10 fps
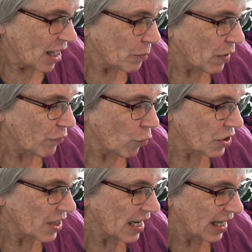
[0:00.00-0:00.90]
Before
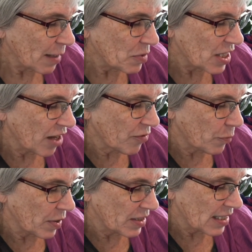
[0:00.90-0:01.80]
seating himself
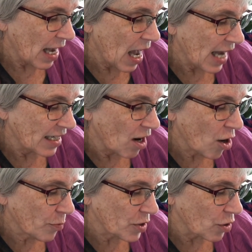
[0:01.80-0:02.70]
behind a
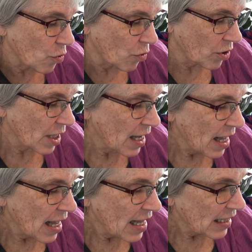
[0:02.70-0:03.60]
harpsichord,
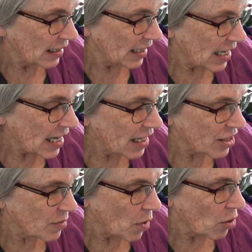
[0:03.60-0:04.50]
leading a
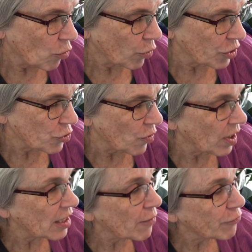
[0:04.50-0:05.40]
small orchestra
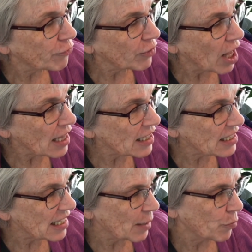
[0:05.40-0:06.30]
in a
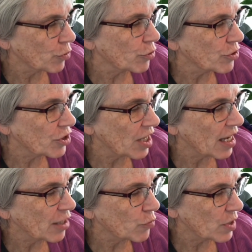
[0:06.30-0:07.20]
flawlessly produced
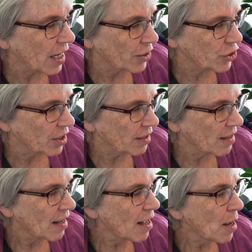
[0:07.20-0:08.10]
introduction,
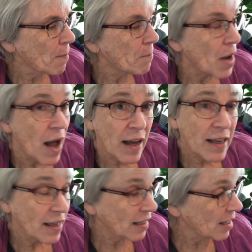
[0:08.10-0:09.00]
Bach
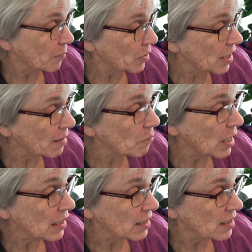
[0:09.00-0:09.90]
accompanied
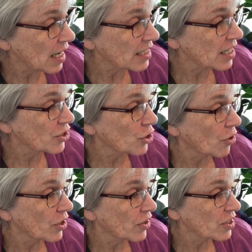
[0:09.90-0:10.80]
Mullins as he
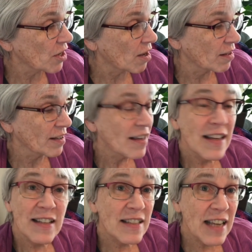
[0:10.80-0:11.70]
started the song,
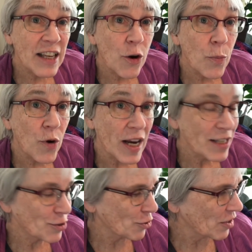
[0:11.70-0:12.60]
"Sing Your
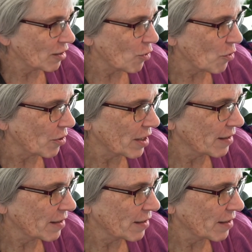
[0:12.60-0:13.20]
Praise to the Lord."